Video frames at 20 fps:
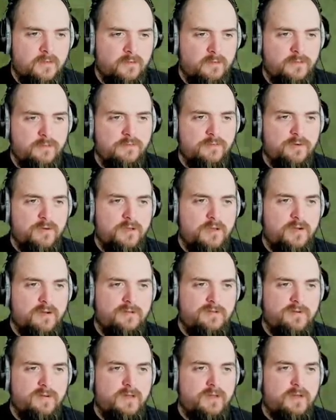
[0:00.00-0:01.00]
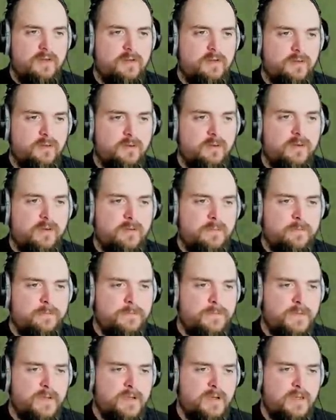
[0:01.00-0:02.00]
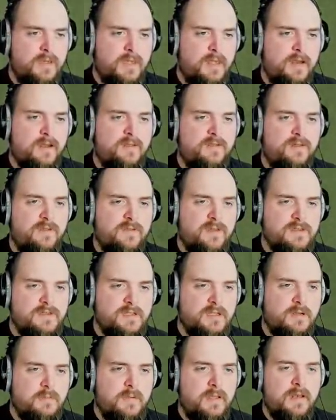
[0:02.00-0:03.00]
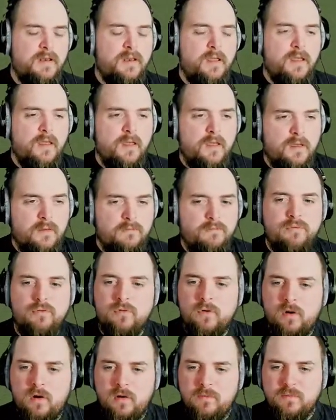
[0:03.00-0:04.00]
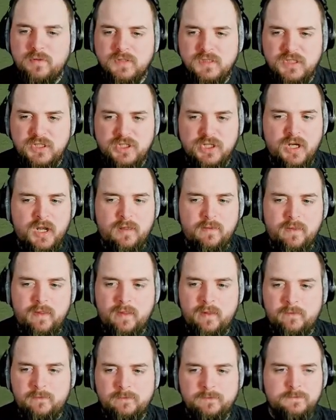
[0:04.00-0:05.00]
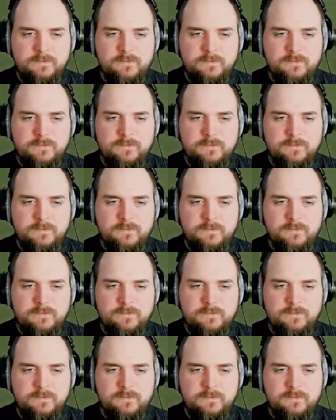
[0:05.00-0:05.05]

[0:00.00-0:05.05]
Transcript: would be pretty good if we could. And again, I think that's going to be in prime position up there.